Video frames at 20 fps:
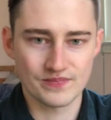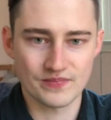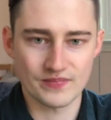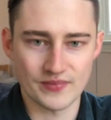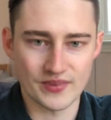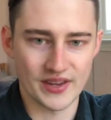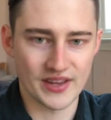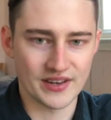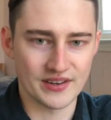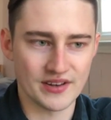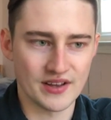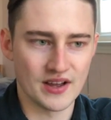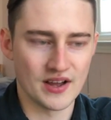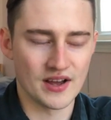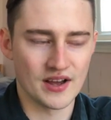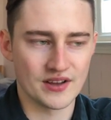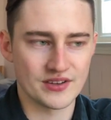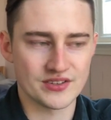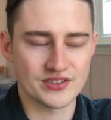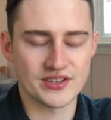And
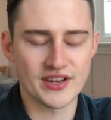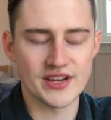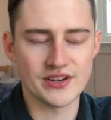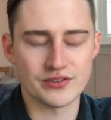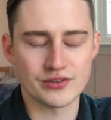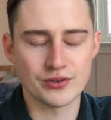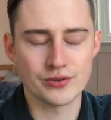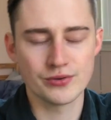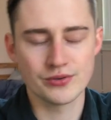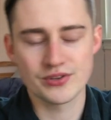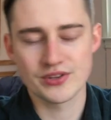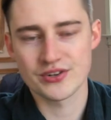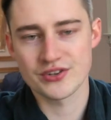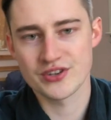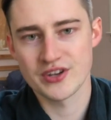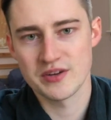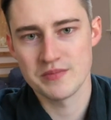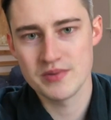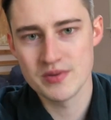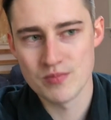uh, stay tuned. There's
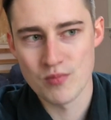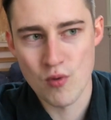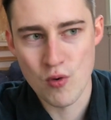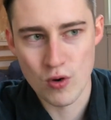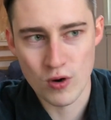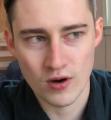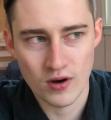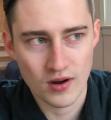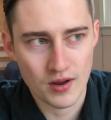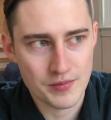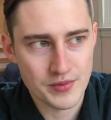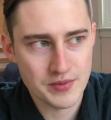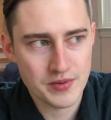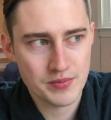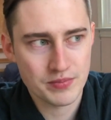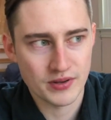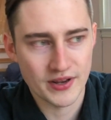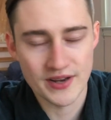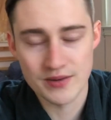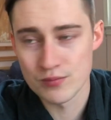going to be more. I'm going to be
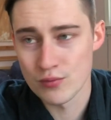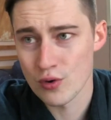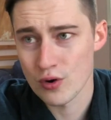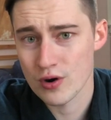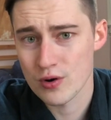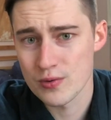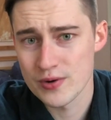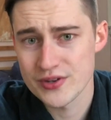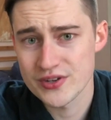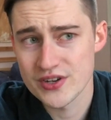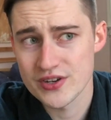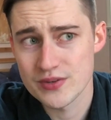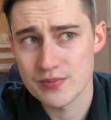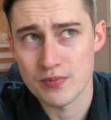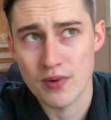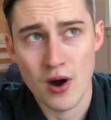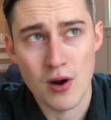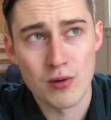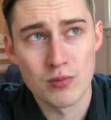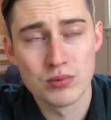playing more quizzes,
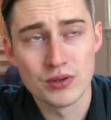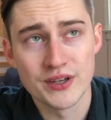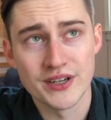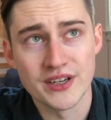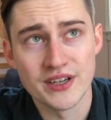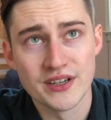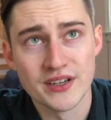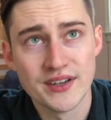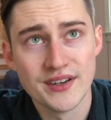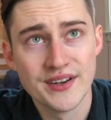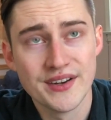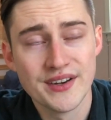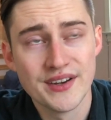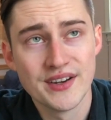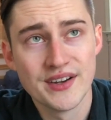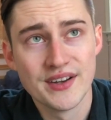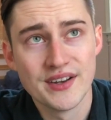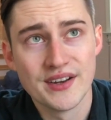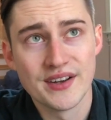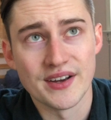probably.
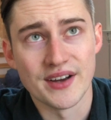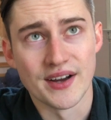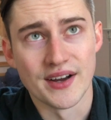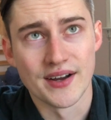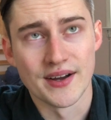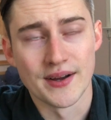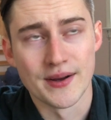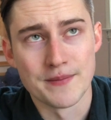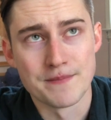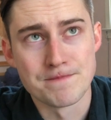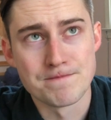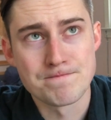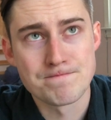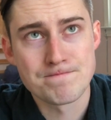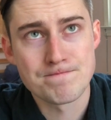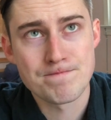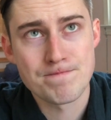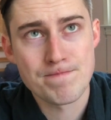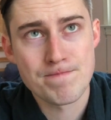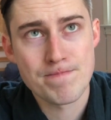Um,
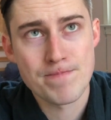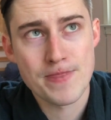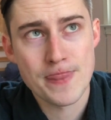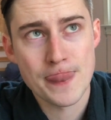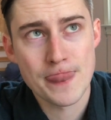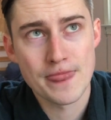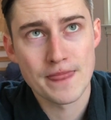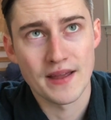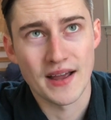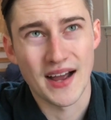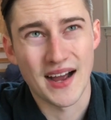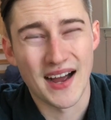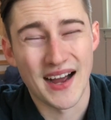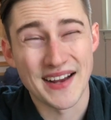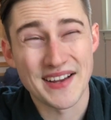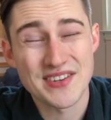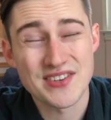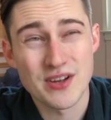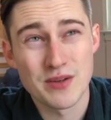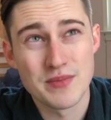I
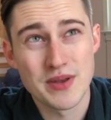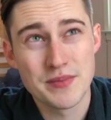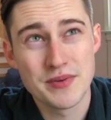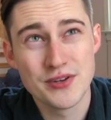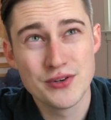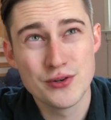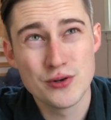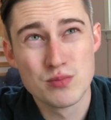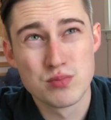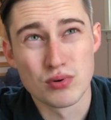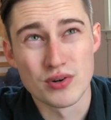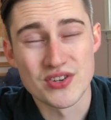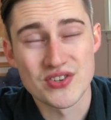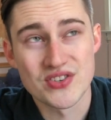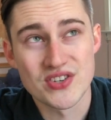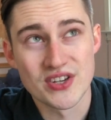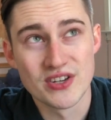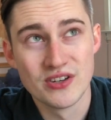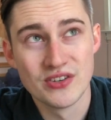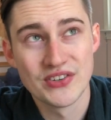guess I'll maybe do
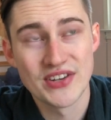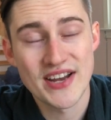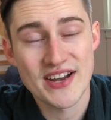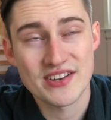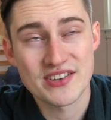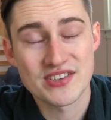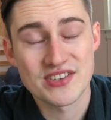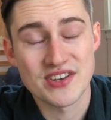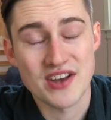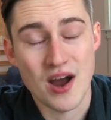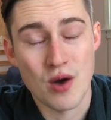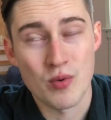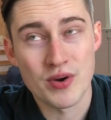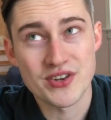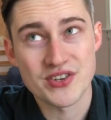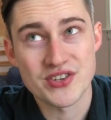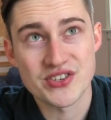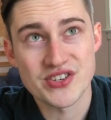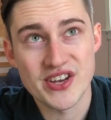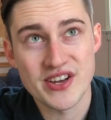Brazil next. I want to
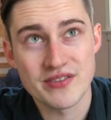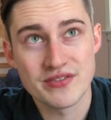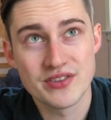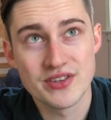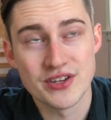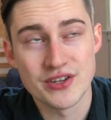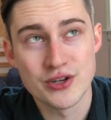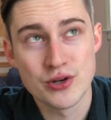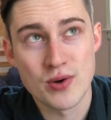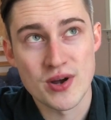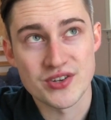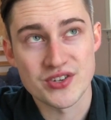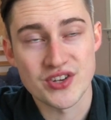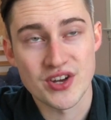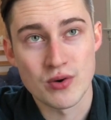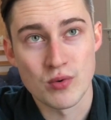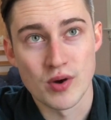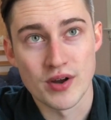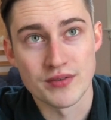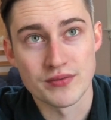save the USA
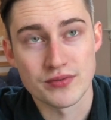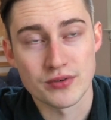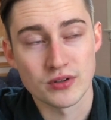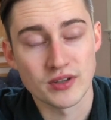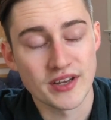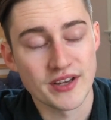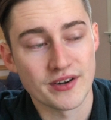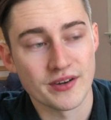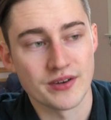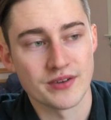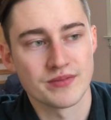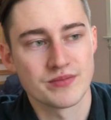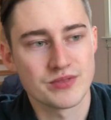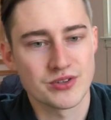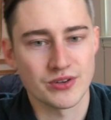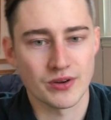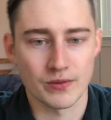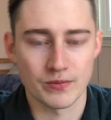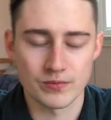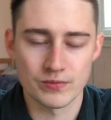one for later,
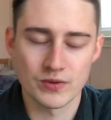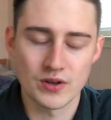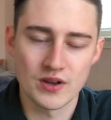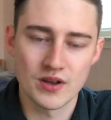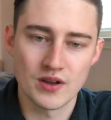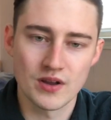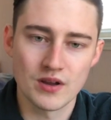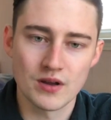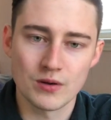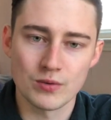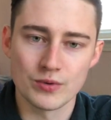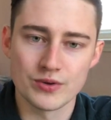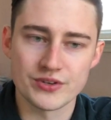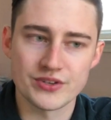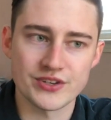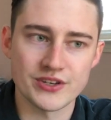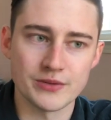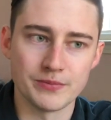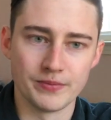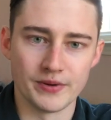so we'll
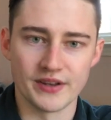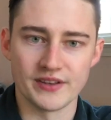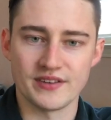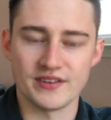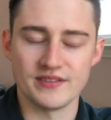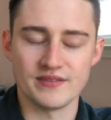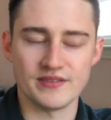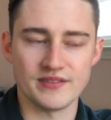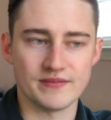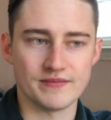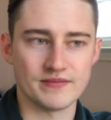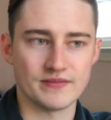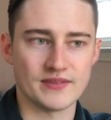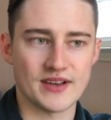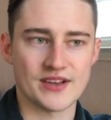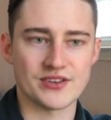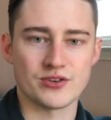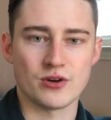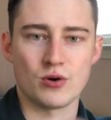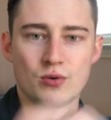see. But
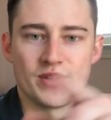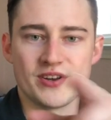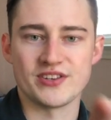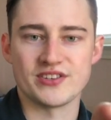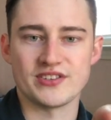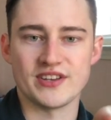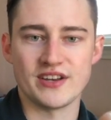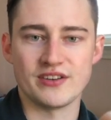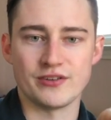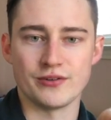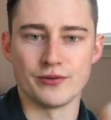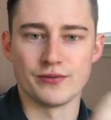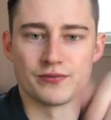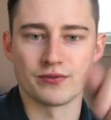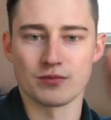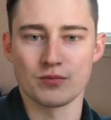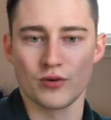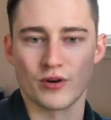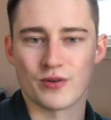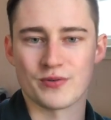as always, stay tuned for
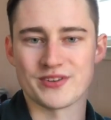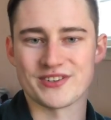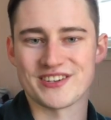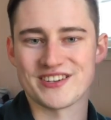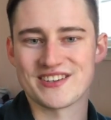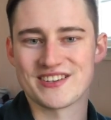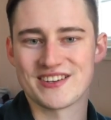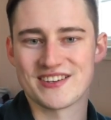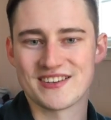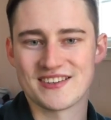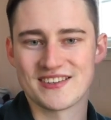more quizzes.